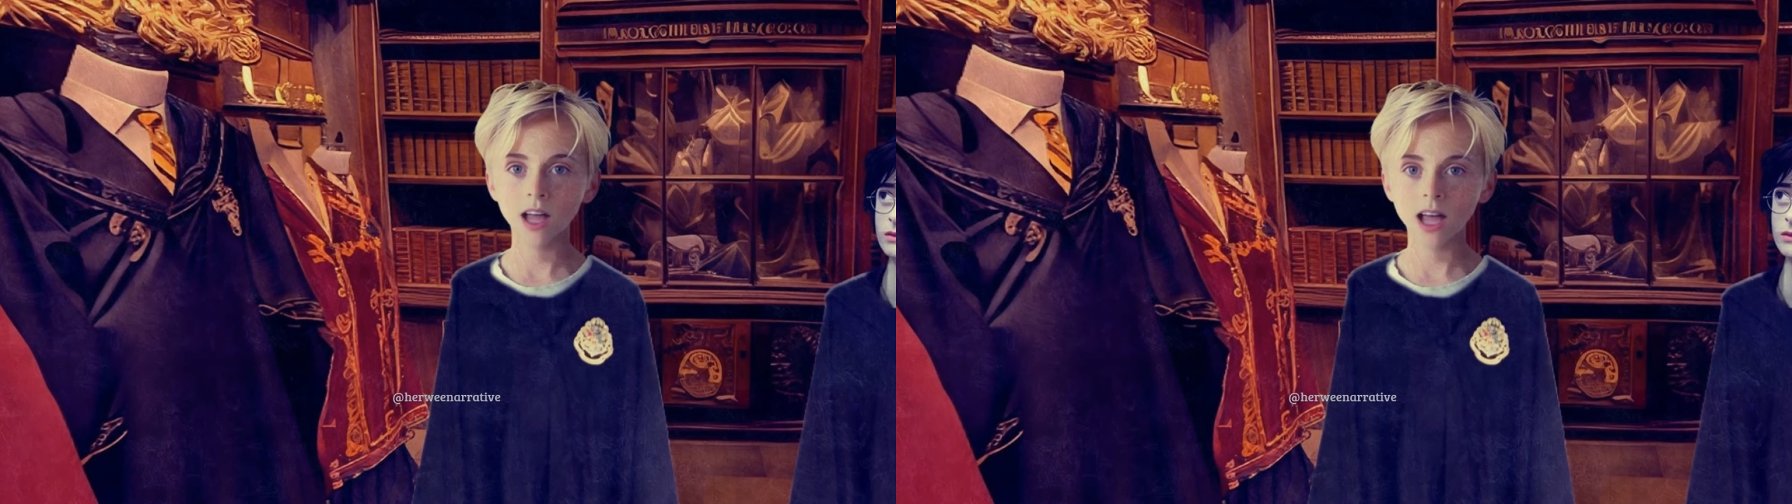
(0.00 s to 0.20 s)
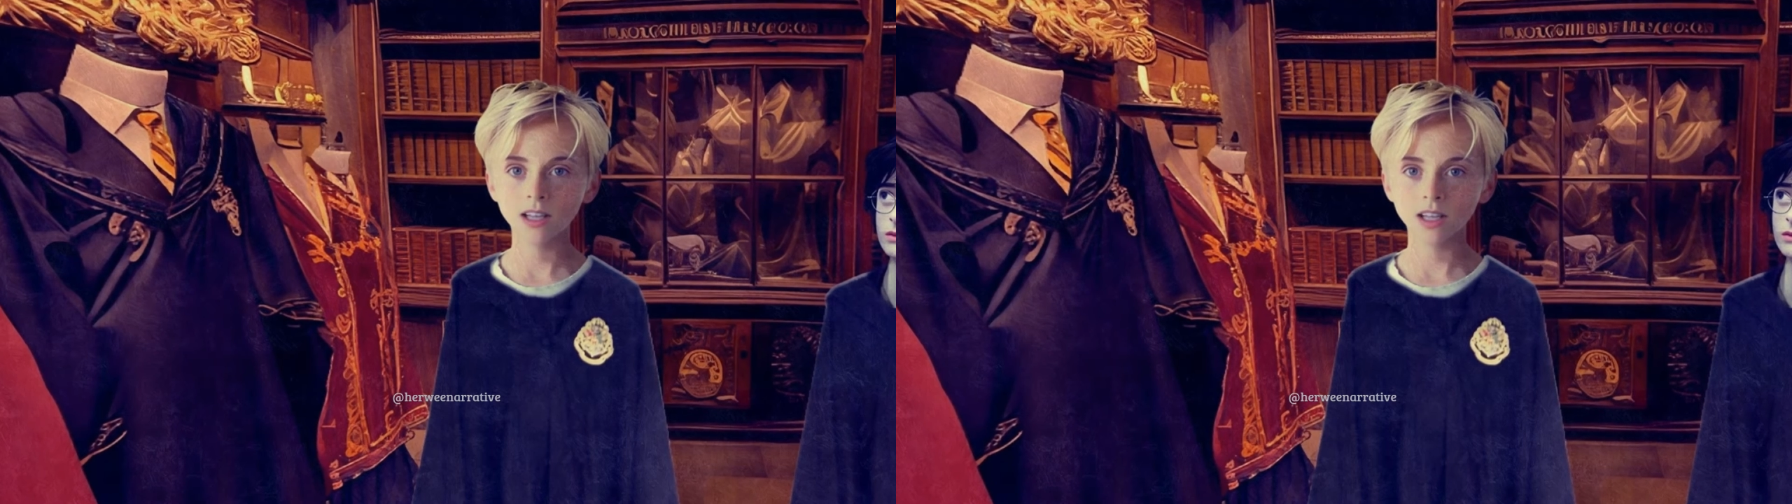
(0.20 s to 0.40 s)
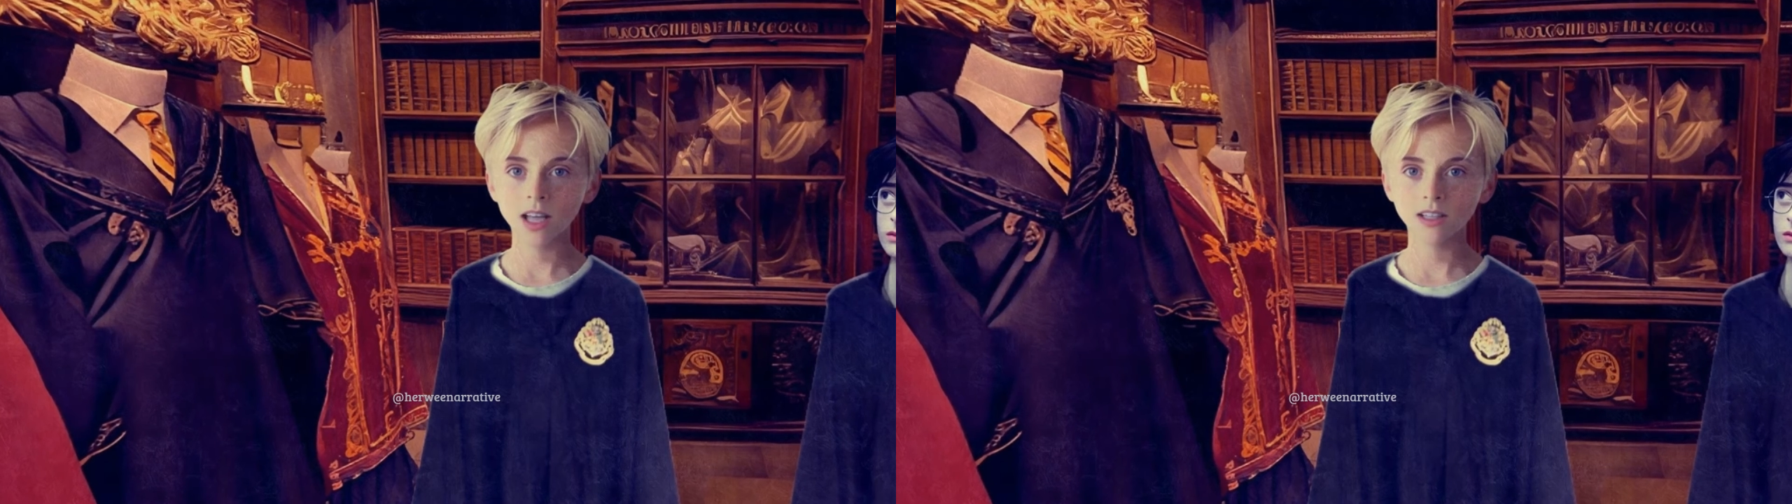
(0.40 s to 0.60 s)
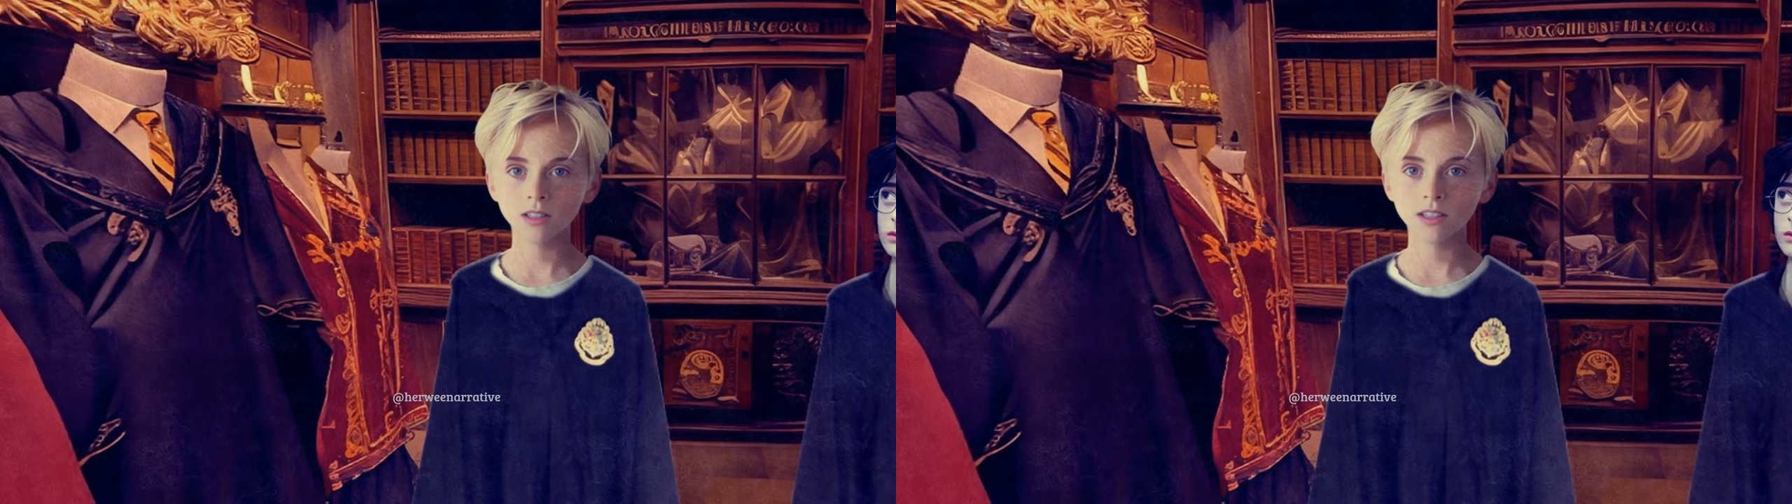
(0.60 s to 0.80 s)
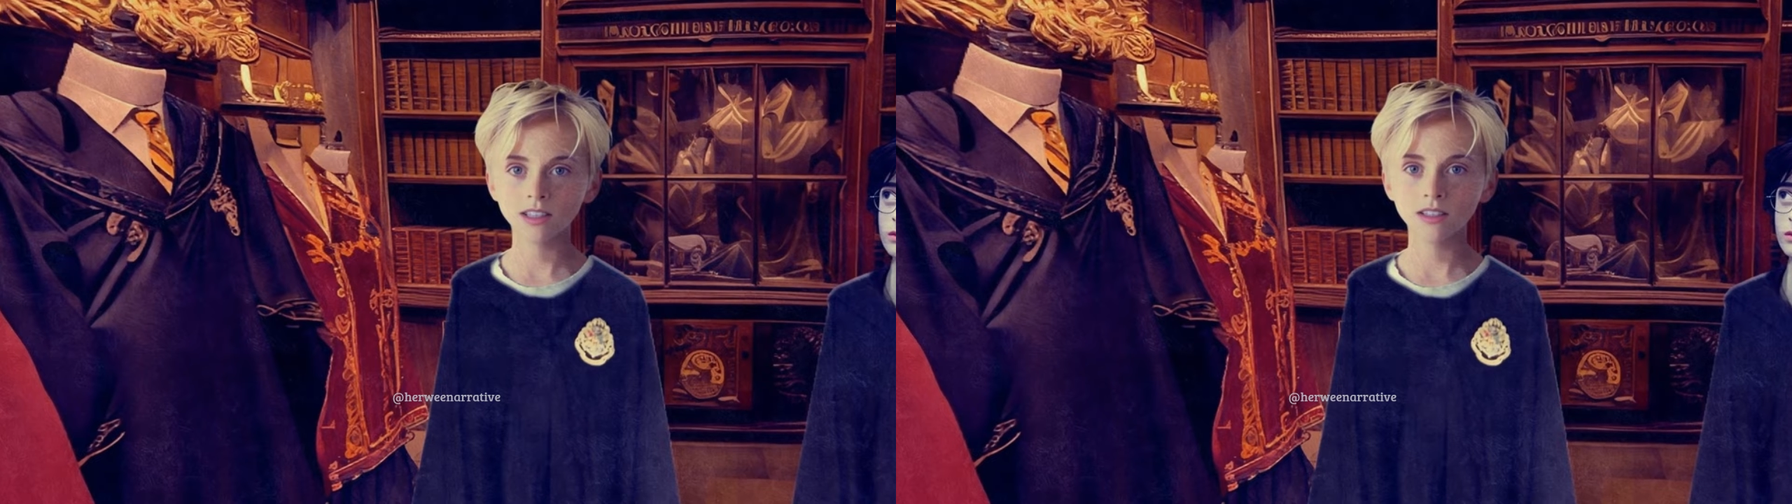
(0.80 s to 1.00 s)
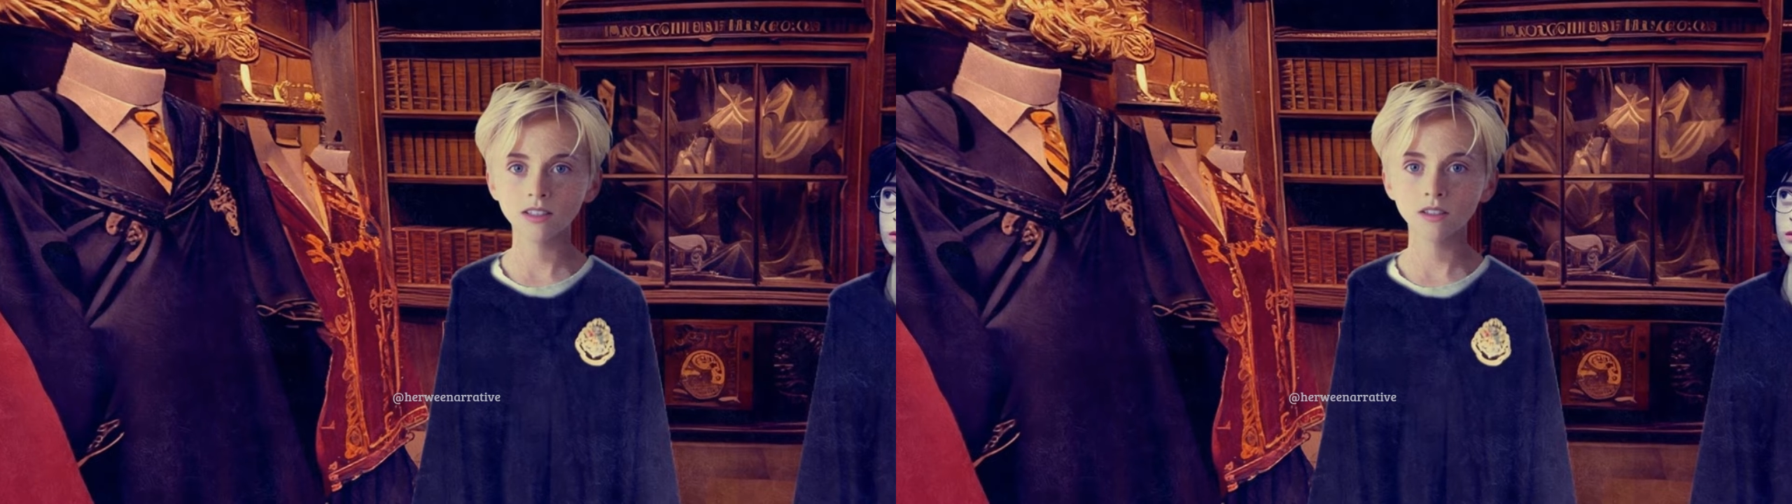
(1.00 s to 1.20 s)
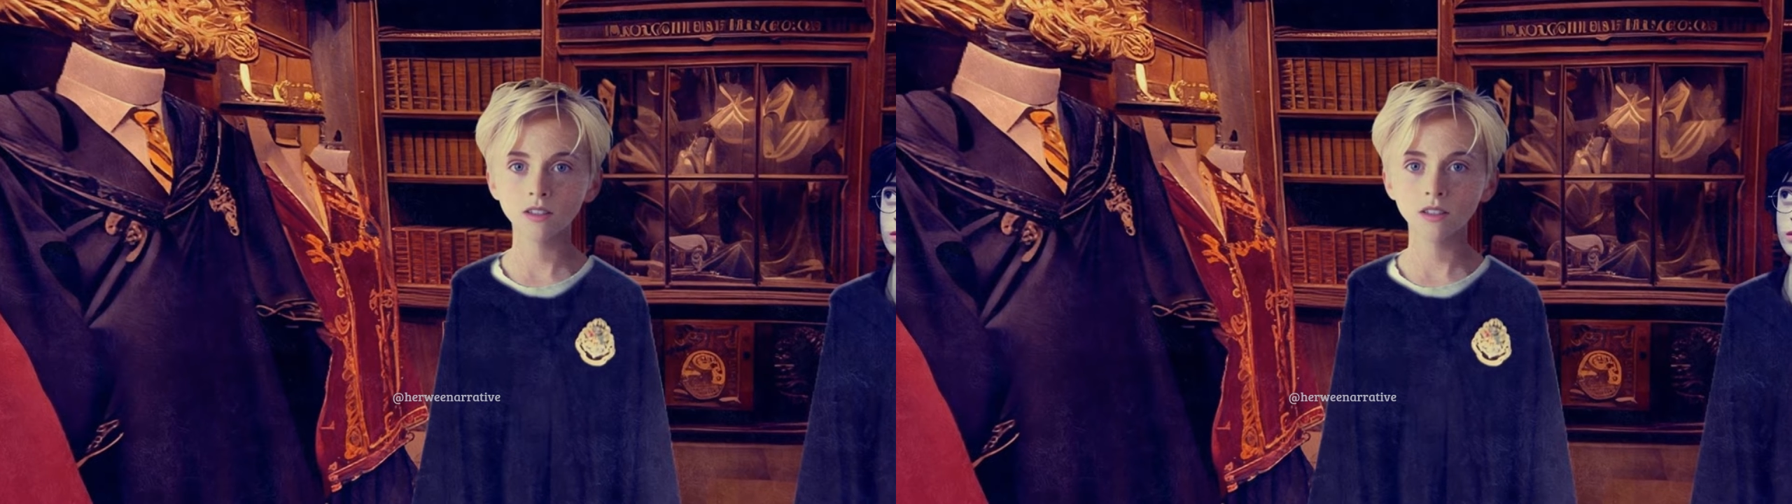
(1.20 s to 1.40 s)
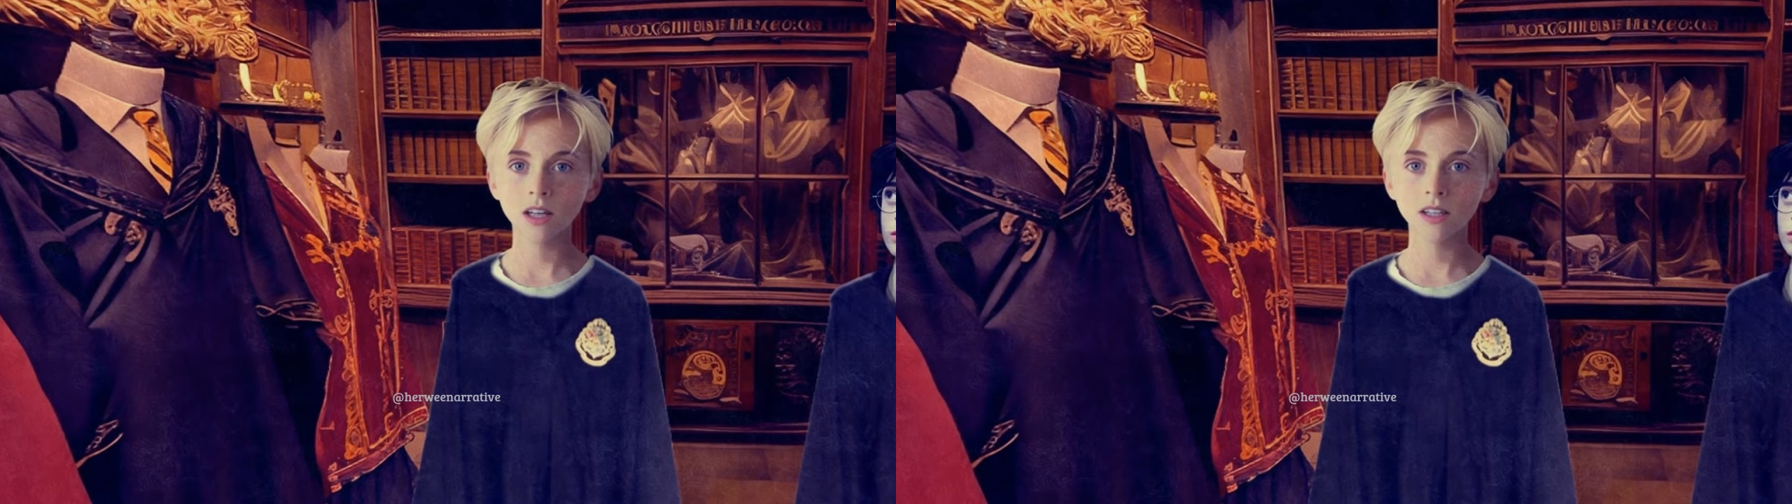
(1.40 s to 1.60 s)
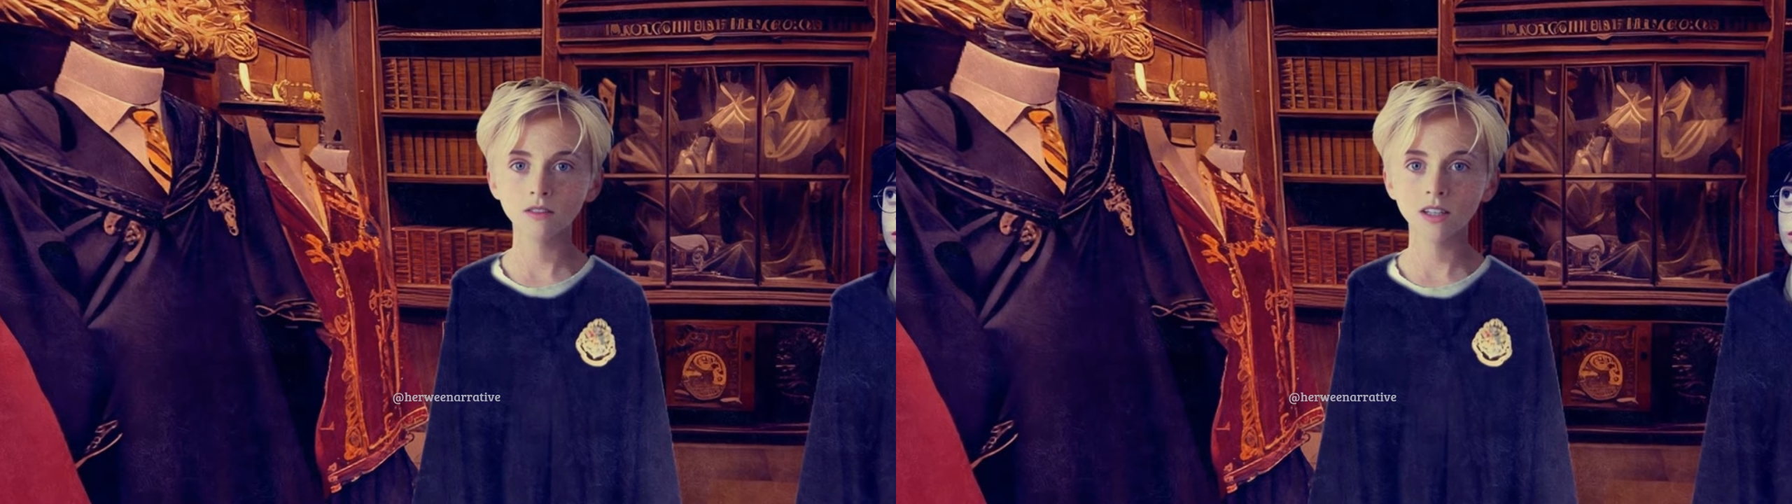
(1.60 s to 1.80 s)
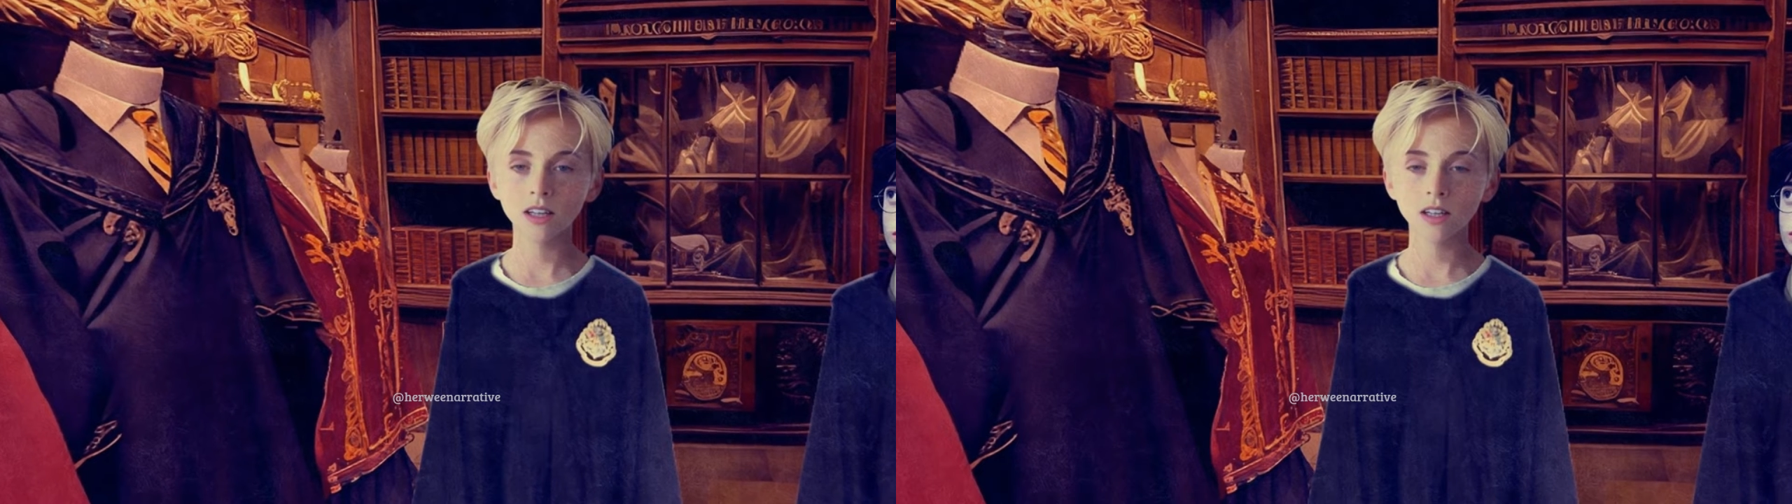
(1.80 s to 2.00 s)
I really don't think they should let
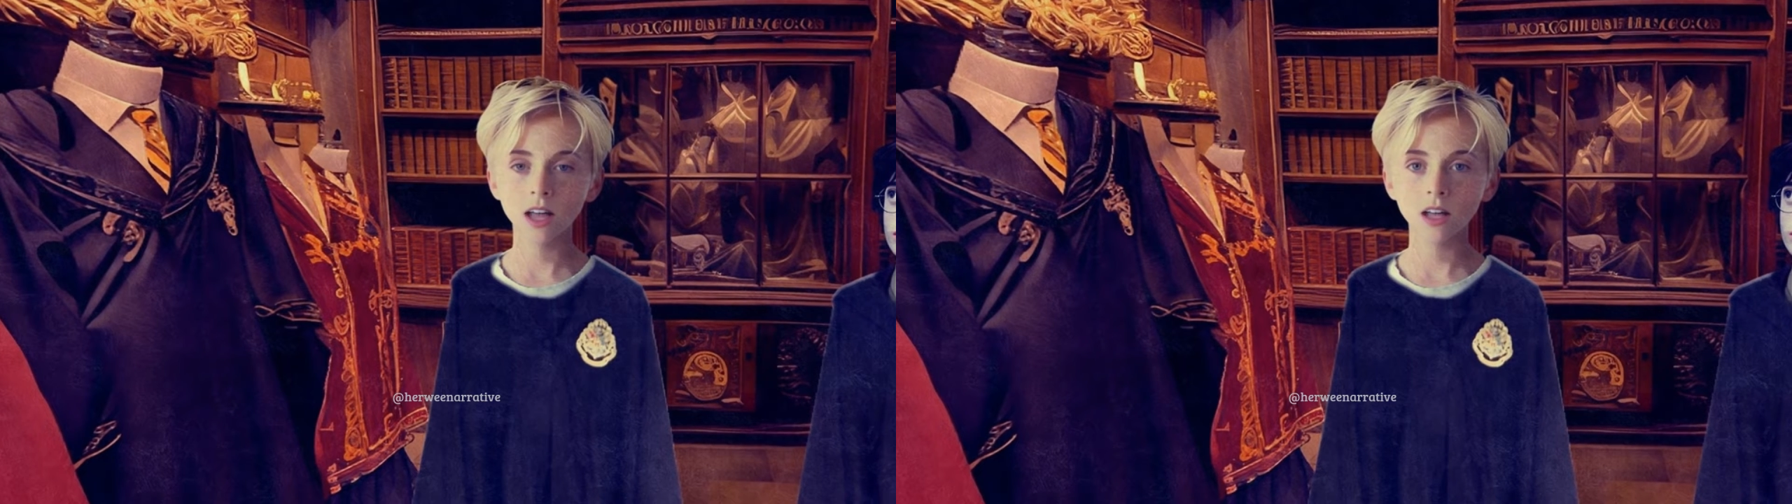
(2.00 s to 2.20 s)
that